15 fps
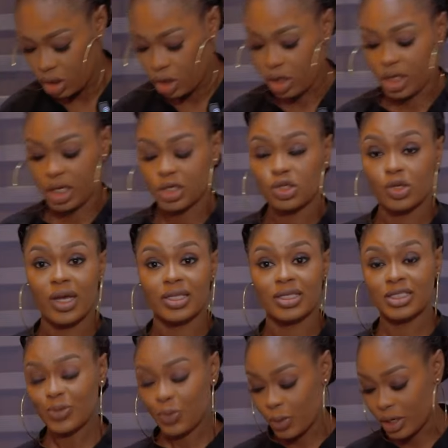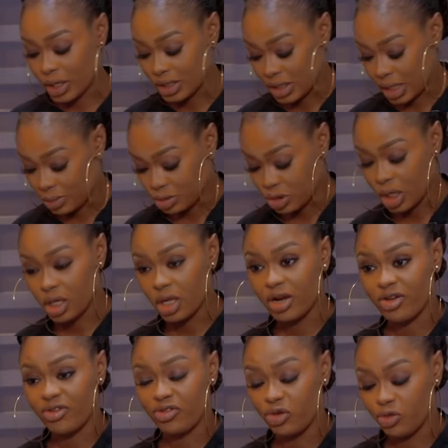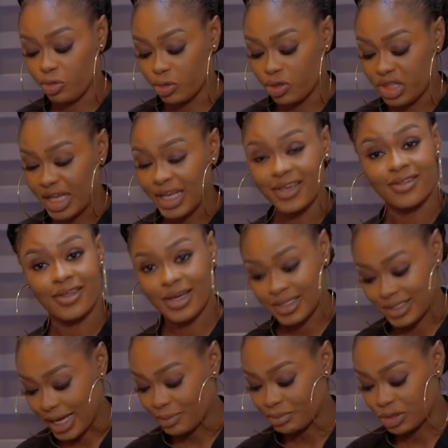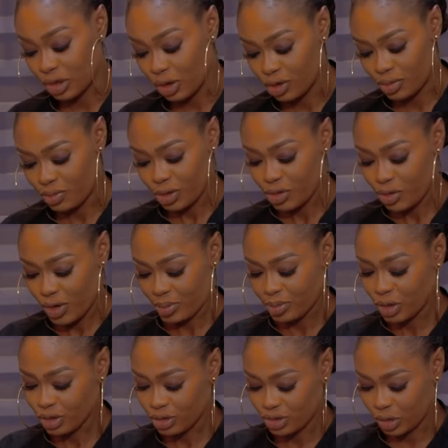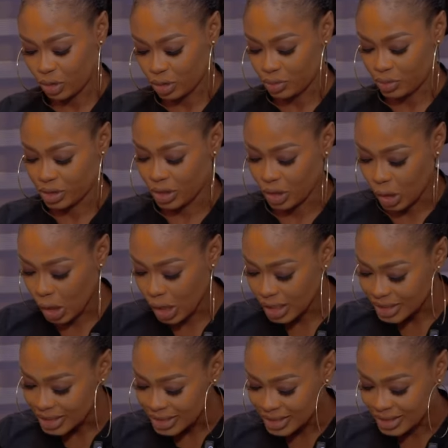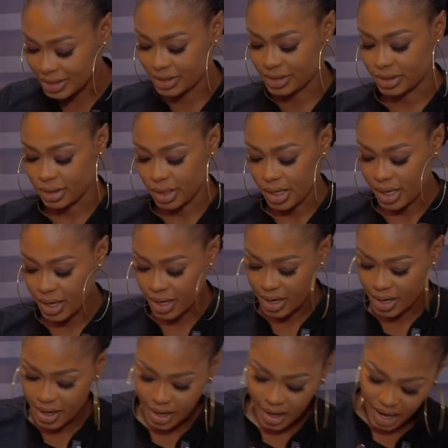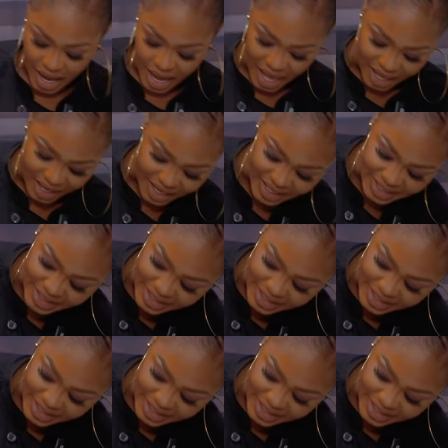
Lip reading: Okay, so at this point, I'm sure a lot of you will think that I'm done, but no, I'm not done, because I can